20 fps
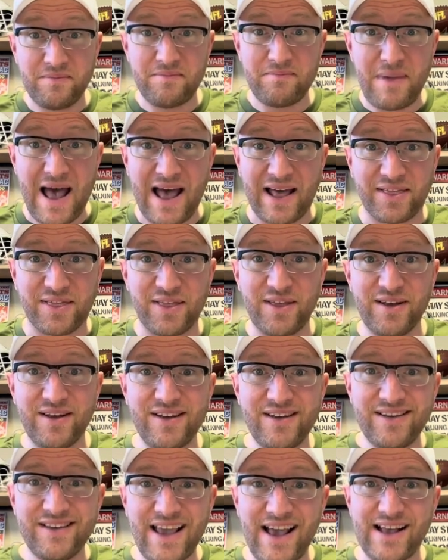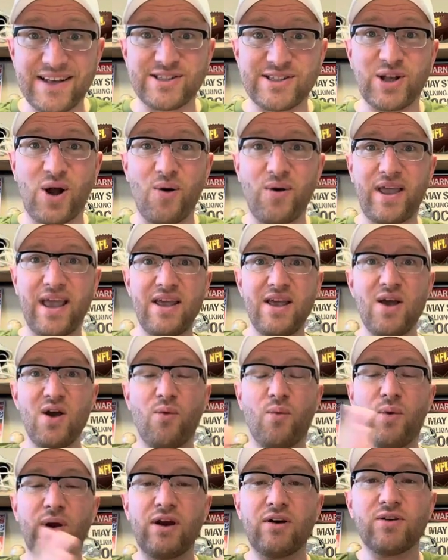math. Yes, okay,
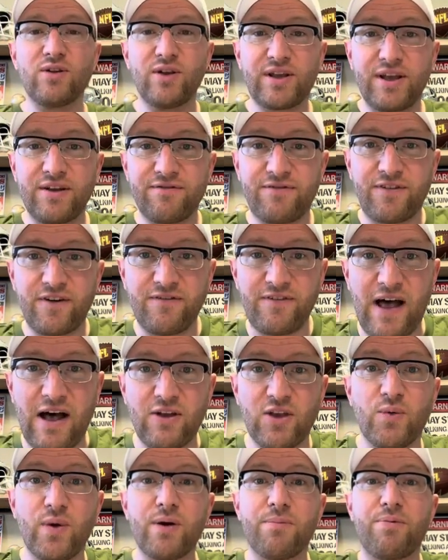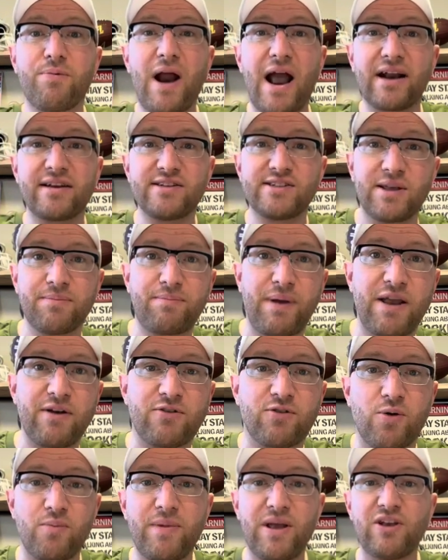we are looking for value. We are practicing
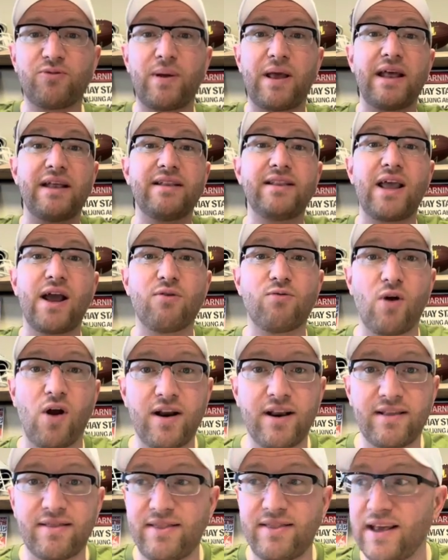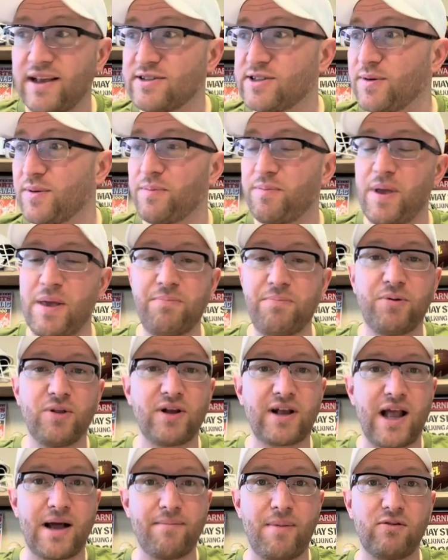bankroll management. And the ironic thing, some of the people
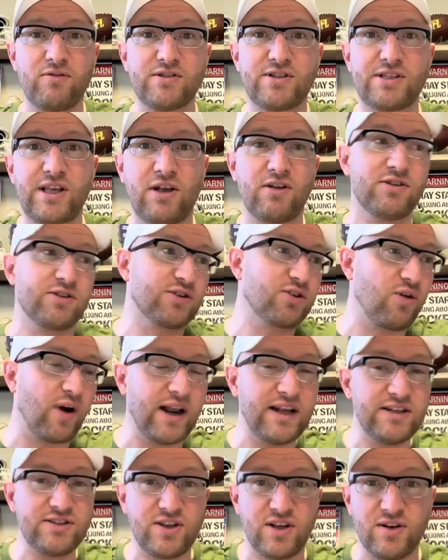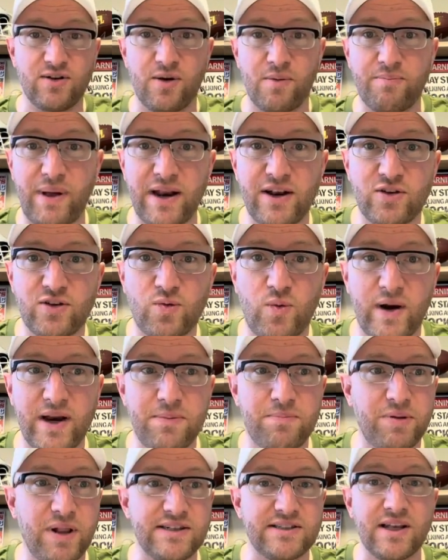that come out and say, that's oh, crazy, you know, betting 20
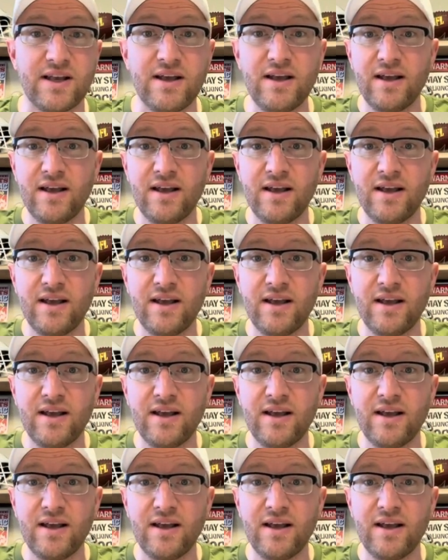plays.